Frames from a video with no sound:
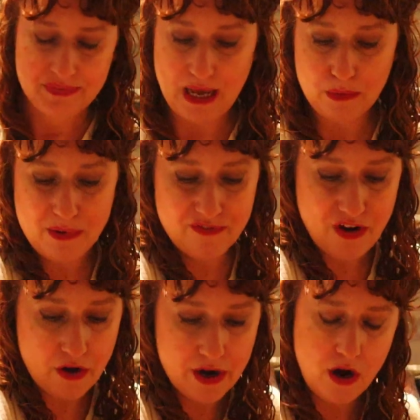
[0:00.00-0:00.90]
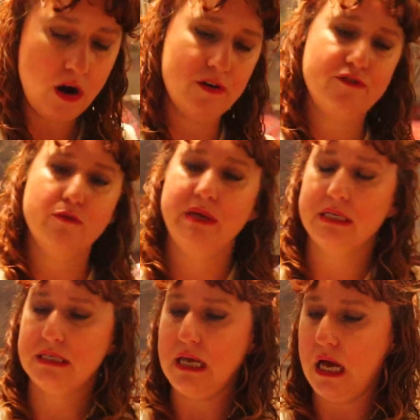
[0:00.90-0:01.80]
that would be very hard for me
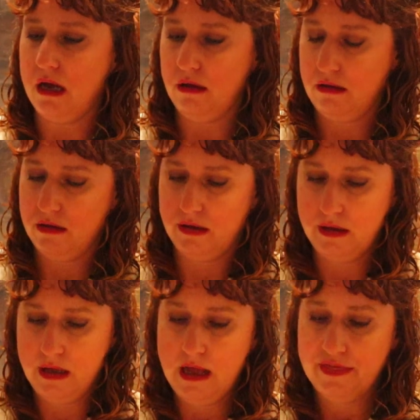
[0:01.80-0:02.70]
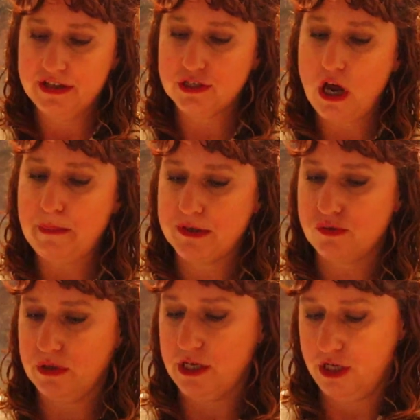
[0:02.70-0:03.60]
to sell. This top
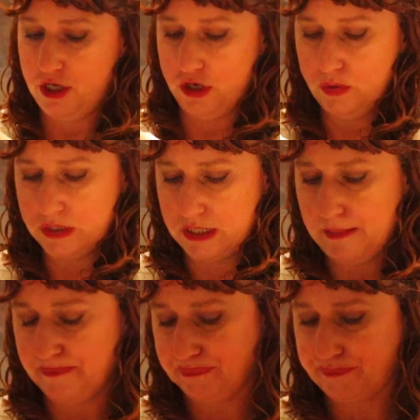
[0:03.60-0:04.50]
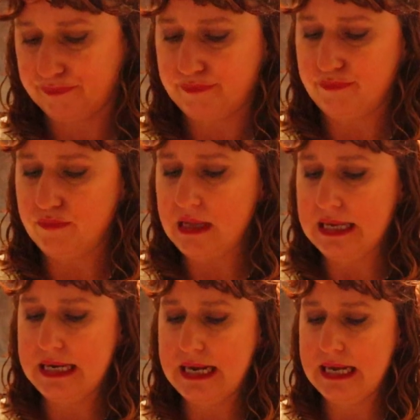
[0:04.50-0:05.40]
is really cute.
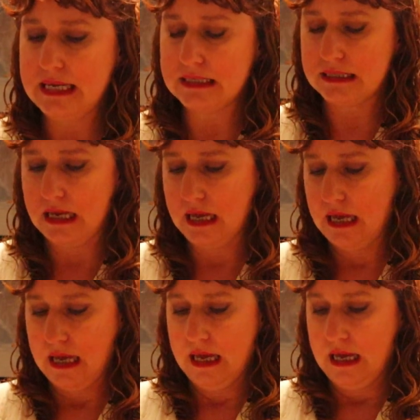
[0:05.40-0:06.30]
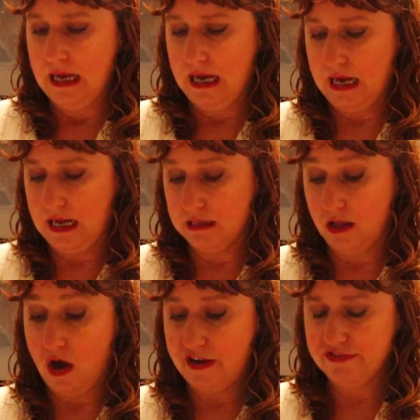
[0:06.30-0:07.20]
It is uh,
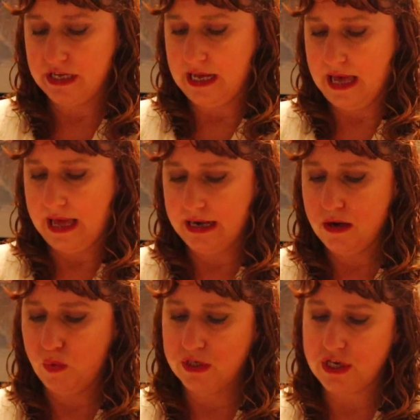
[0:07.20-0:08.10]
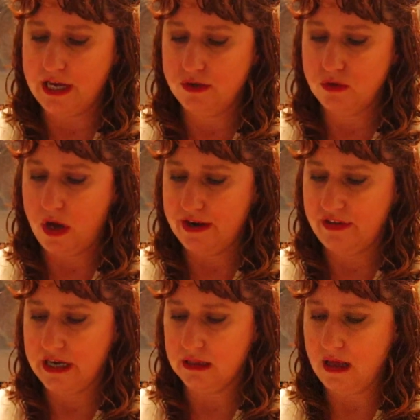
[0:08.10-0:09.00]
Loft again, which I do not
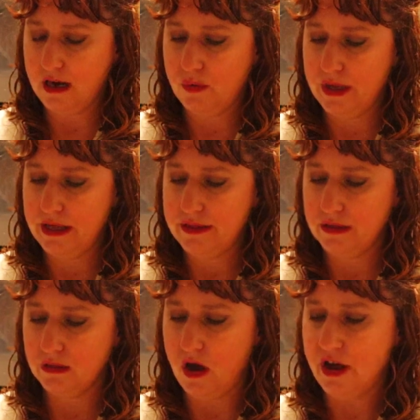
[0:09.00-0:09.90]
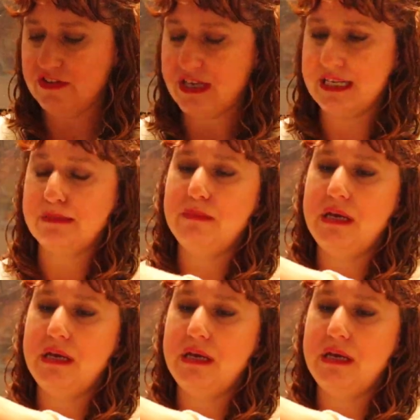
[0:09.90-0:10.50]
have any luck with. Loft size